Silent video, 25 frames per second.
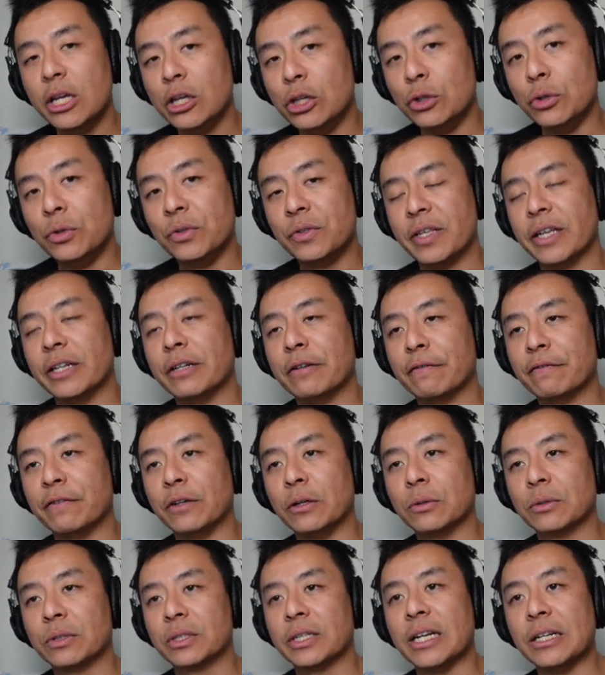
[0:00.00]
use their
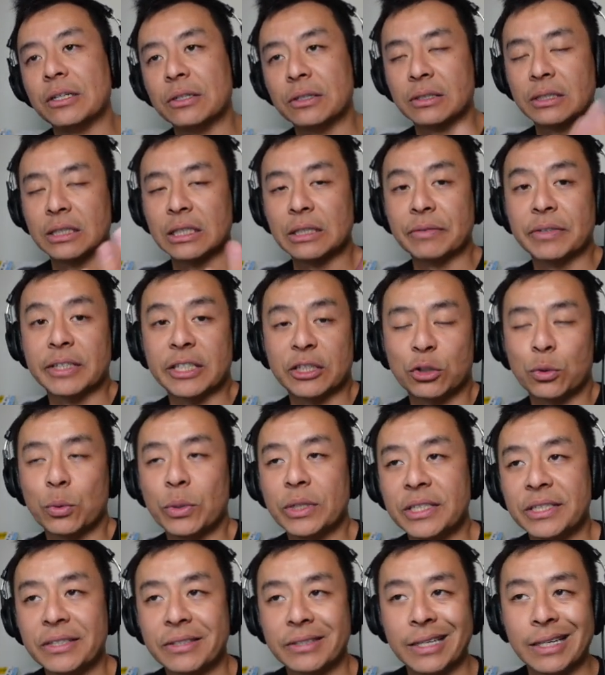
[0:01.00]
defaults and just leave it at
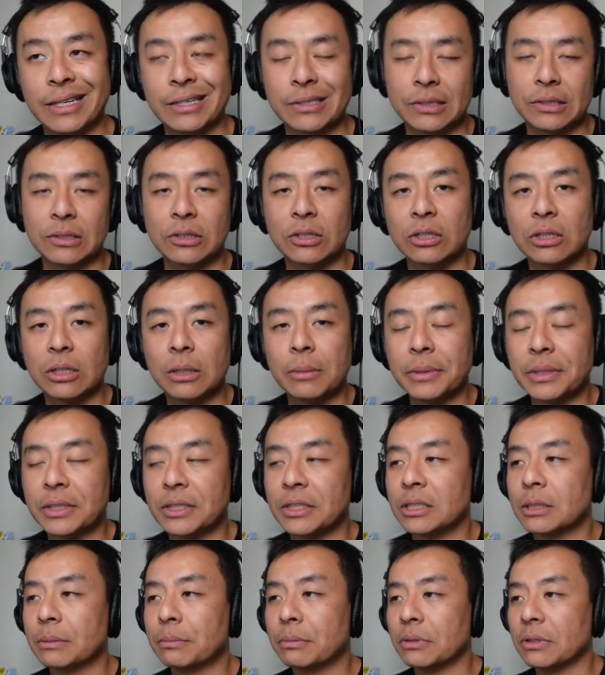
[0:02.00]
20,000
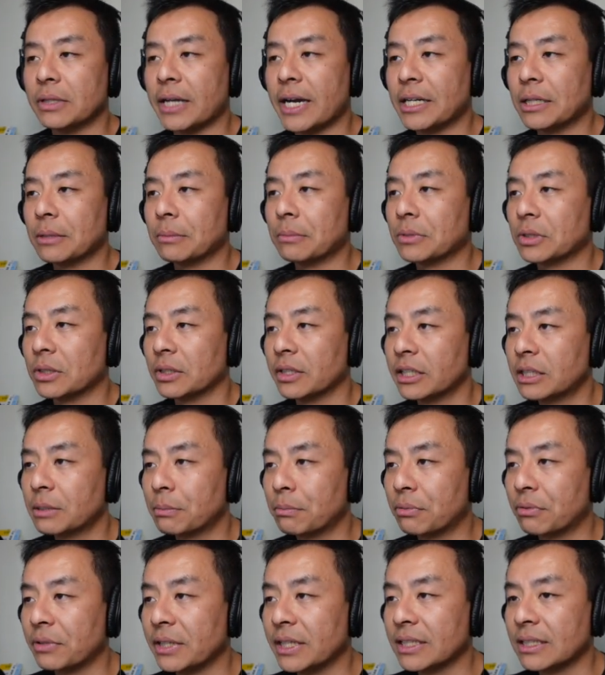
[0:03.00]
kilometers per annum. So let's
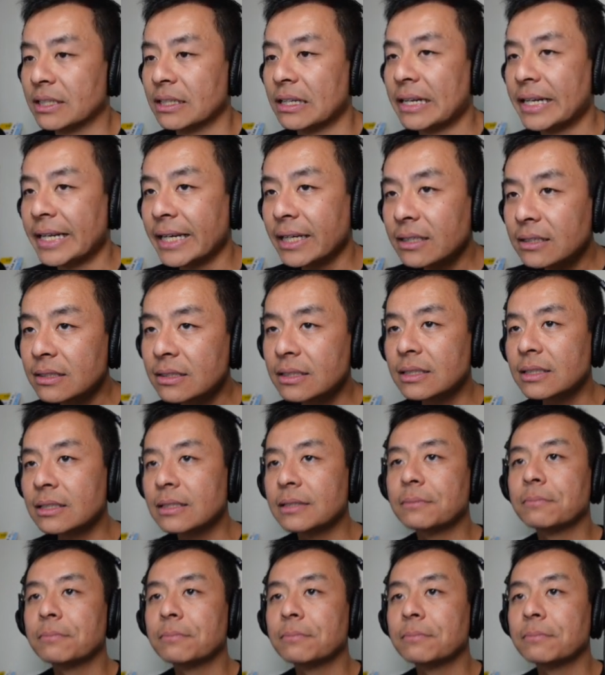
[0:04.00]
press next.